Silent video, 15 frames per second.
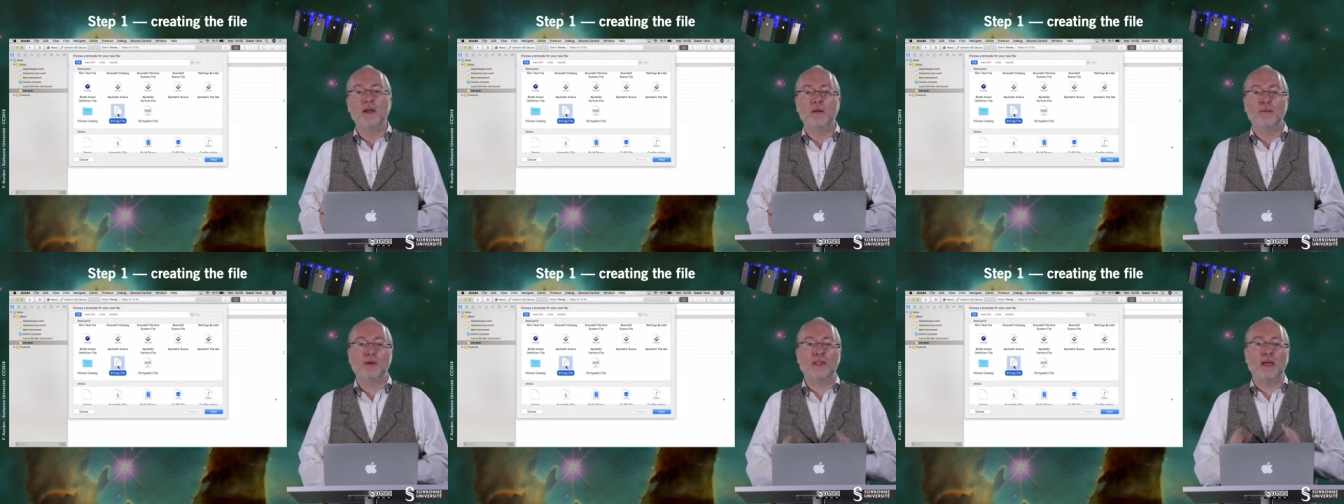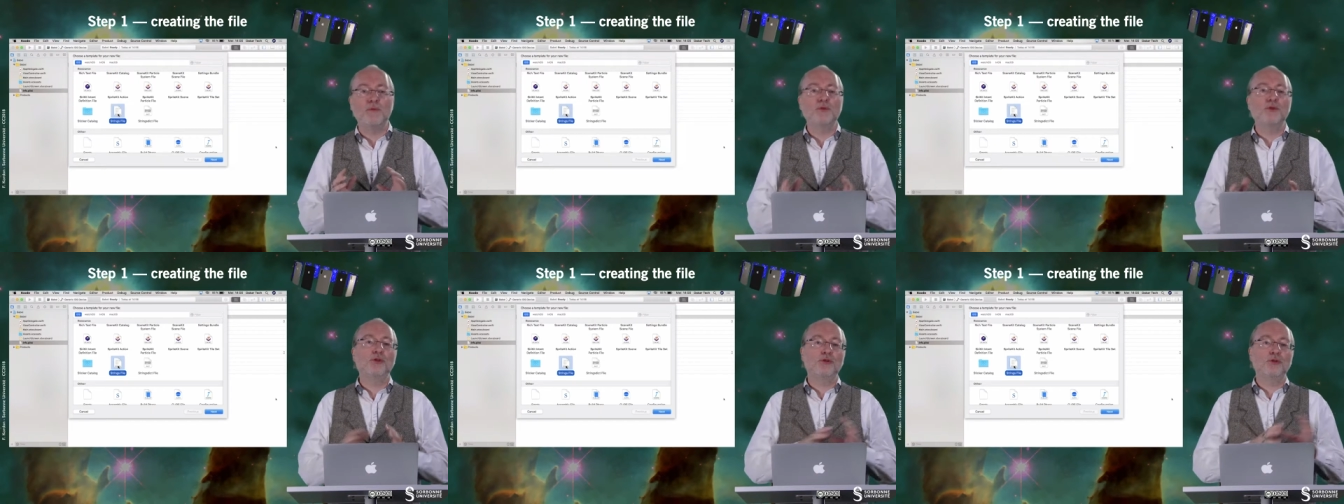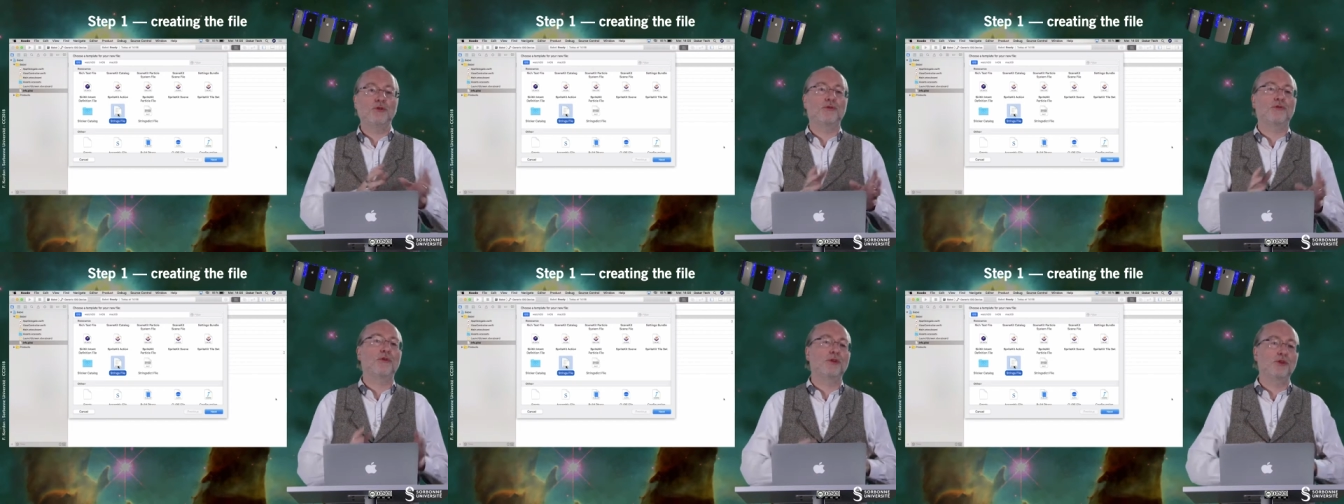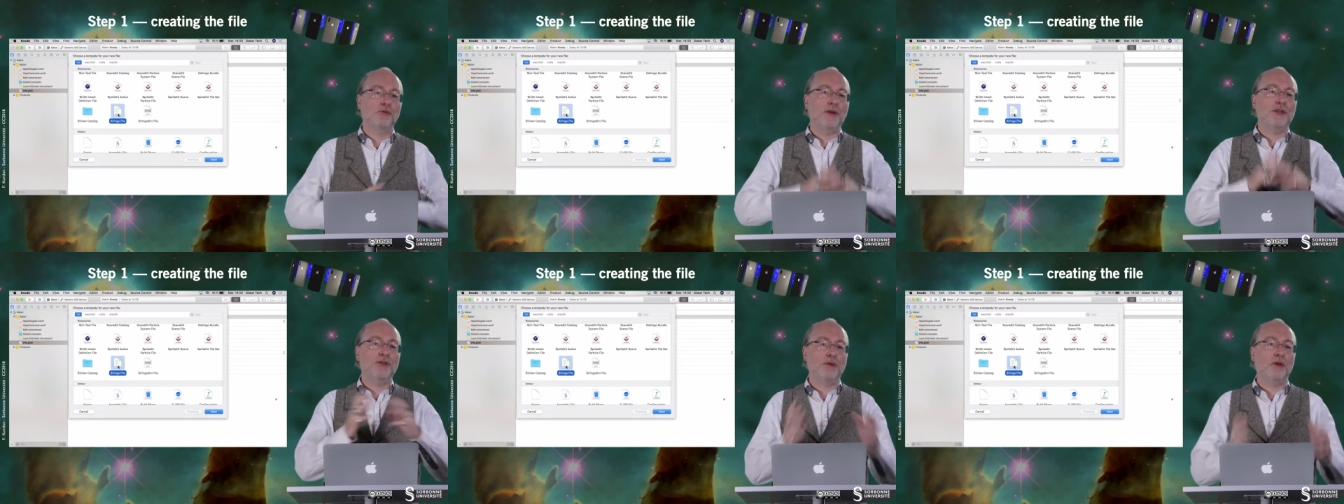but I'm used to the first
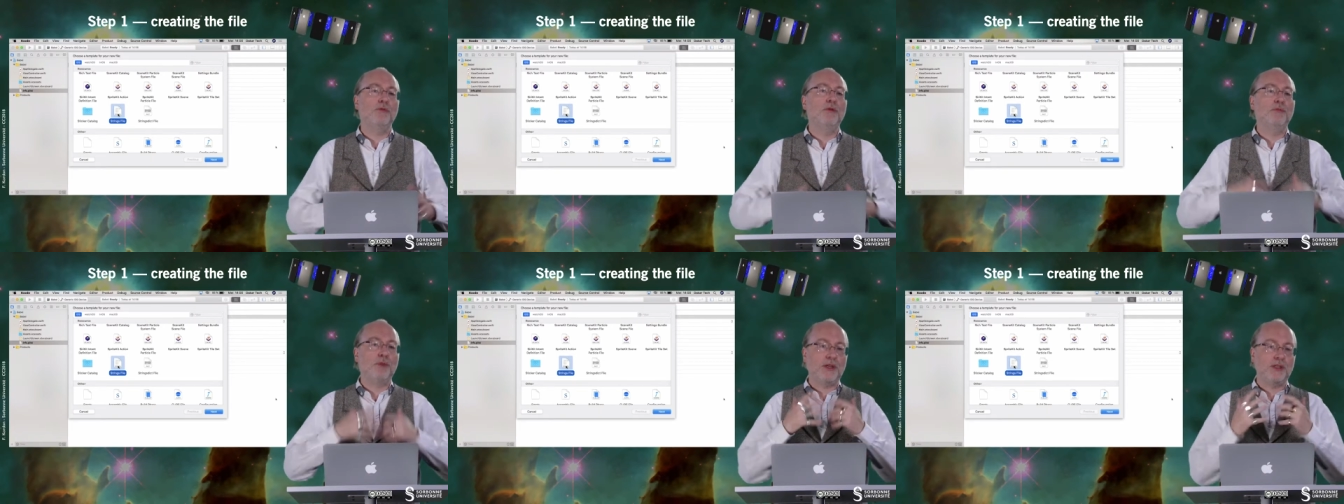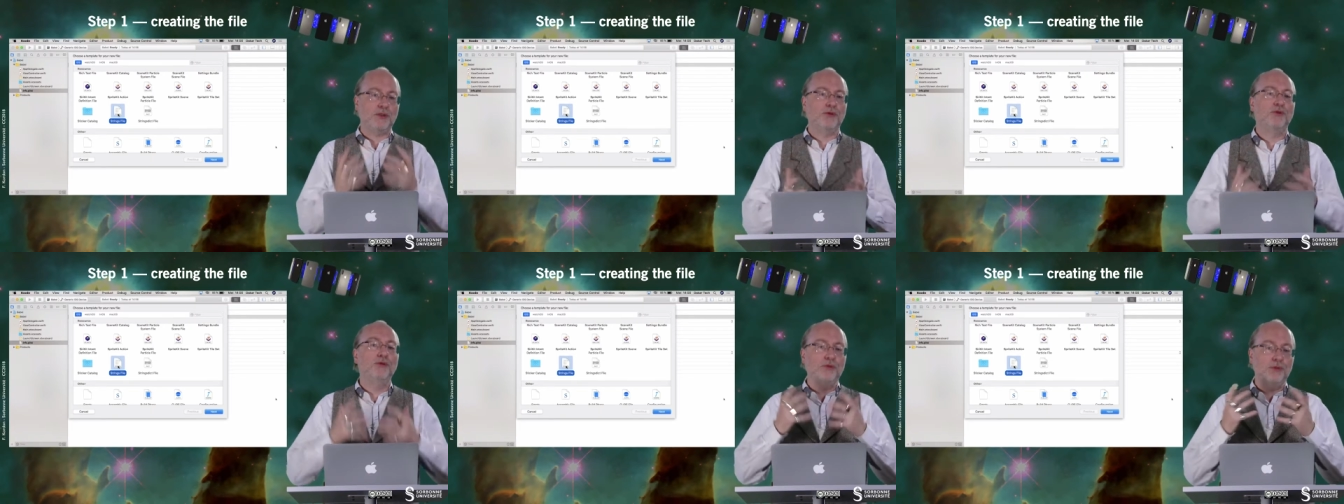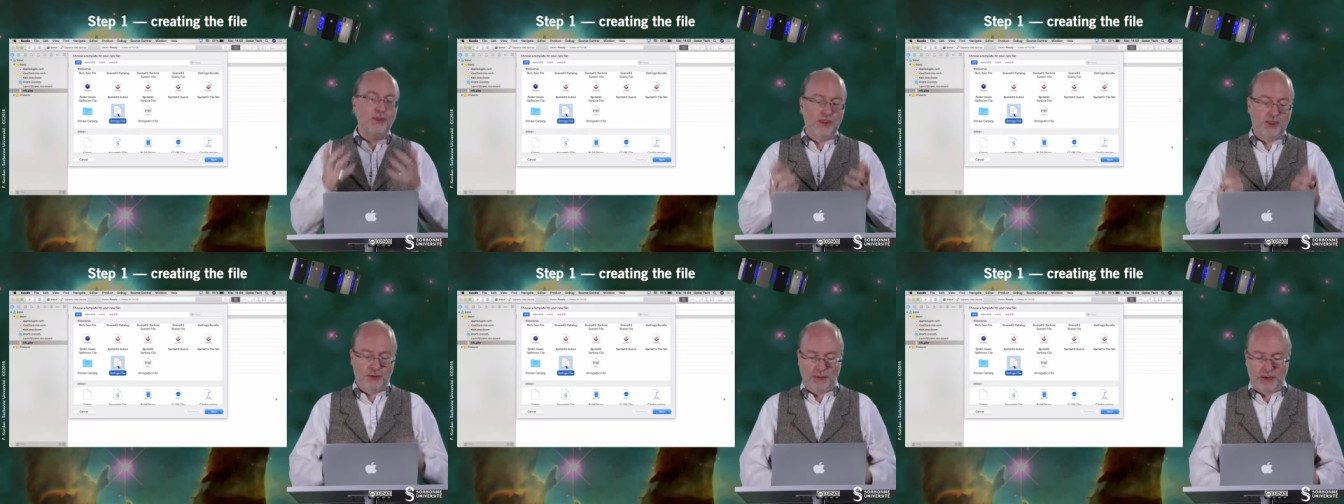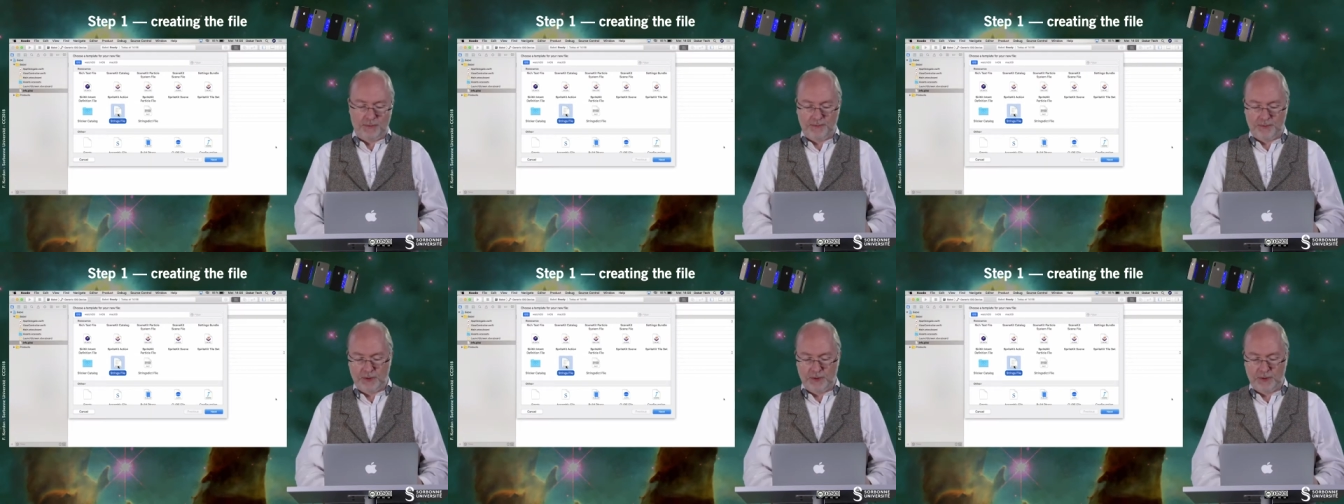way, so I will present you this way.